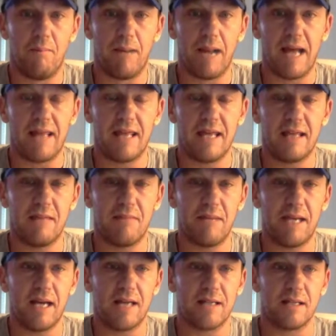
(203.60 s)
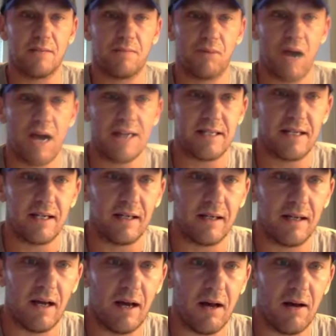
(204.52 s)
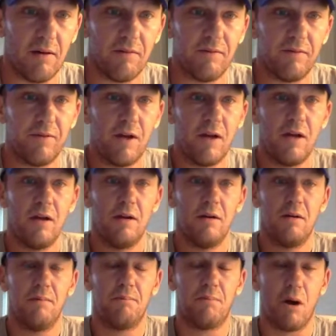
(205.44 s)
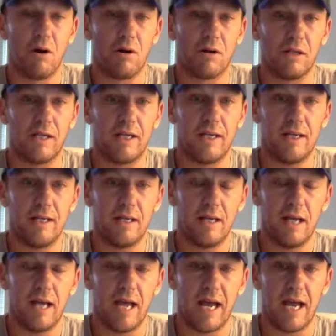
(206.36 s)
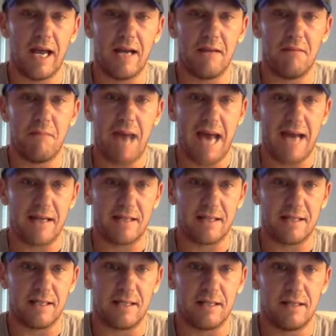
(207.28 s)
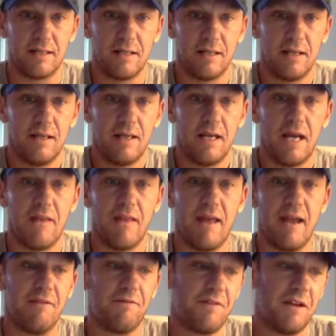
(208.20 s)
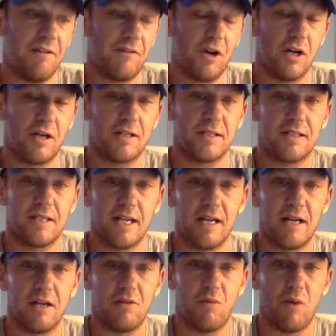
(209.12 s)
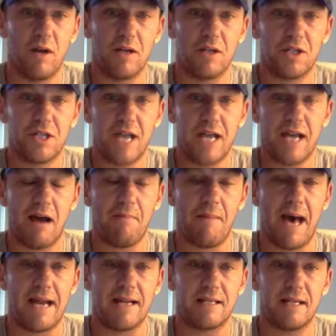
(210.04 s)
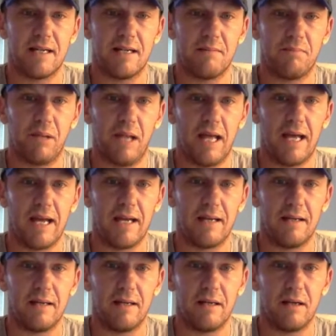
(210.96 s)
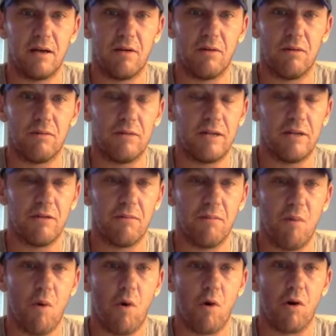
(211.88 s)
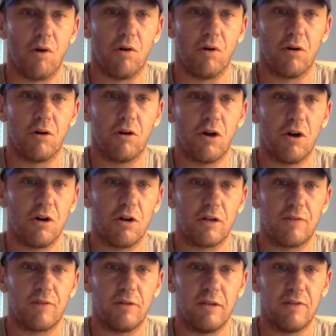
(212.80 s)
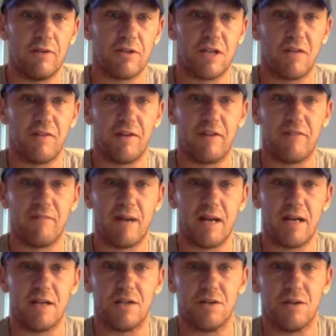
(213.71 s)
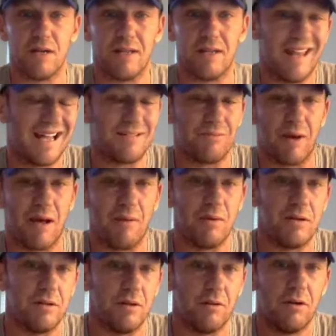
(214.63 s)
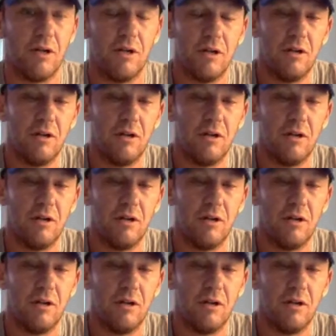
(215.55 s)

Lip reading: But I think that because of the pricing of Barkley and Madison, and then if Cooks is in and you want to just take out Madison and play, you know, either Moore or Kirk, if you leave yourself enough money to do it, that's what I would do.